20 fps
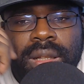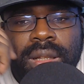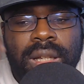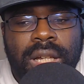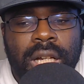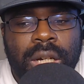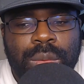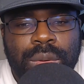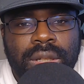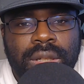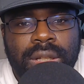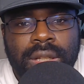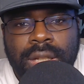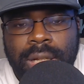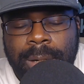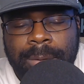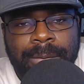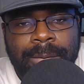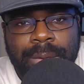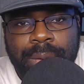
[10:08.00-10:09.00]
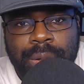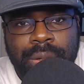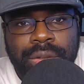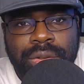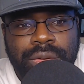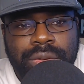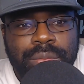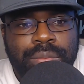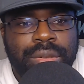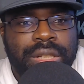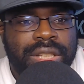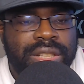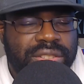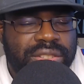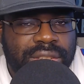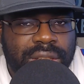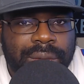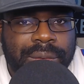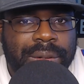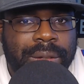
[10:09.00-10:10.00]
I would love for us to be
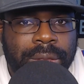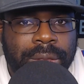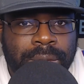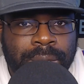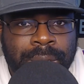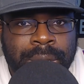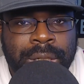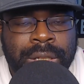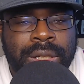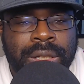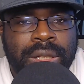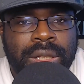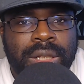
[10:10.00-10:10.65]
7-3